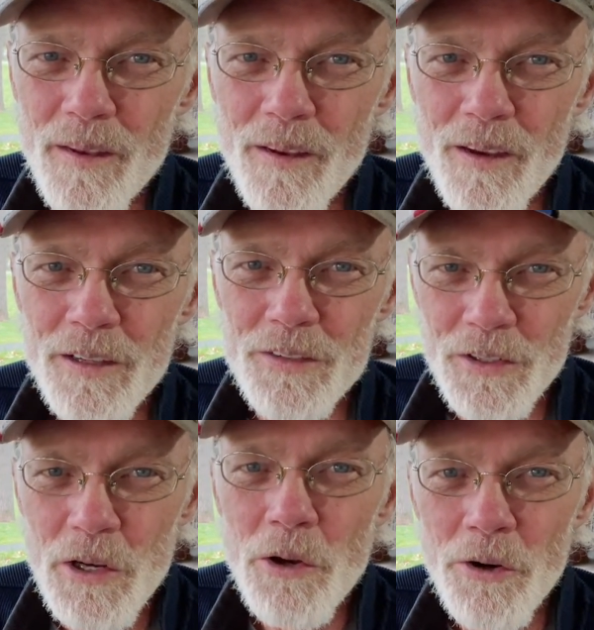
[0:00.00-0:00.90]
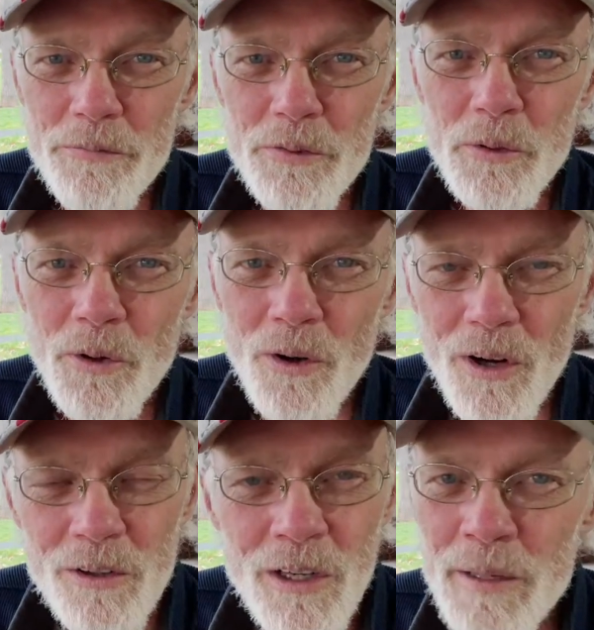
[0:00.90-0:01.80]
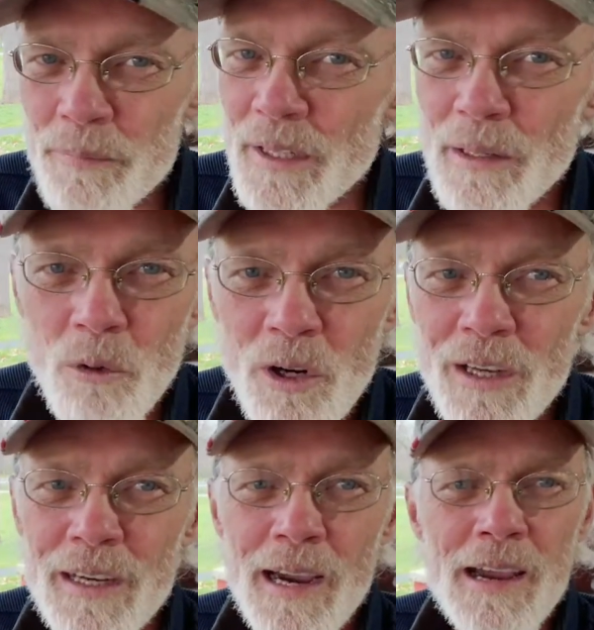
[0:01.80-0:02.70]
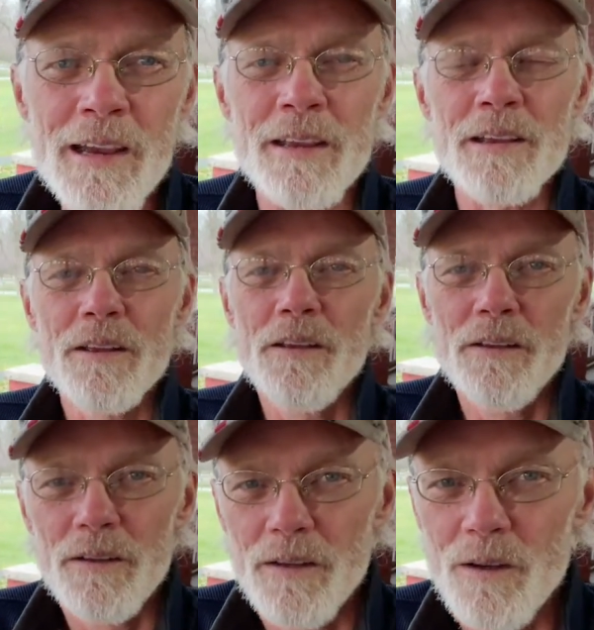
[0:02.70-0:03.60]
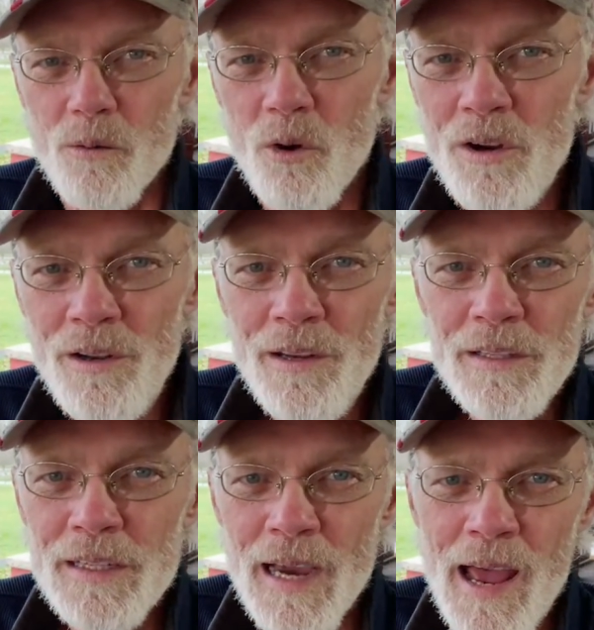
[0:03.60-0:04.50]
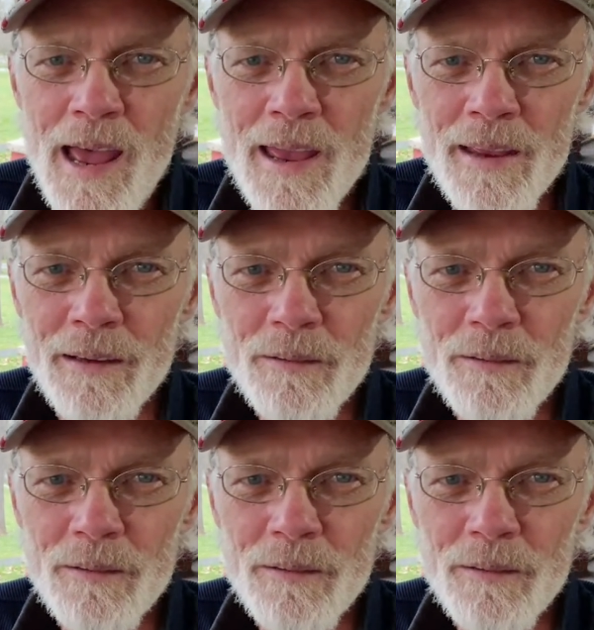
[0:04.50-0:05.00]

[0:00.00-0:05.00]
He did go to the funeral. All right, man. What a guy. What a guy.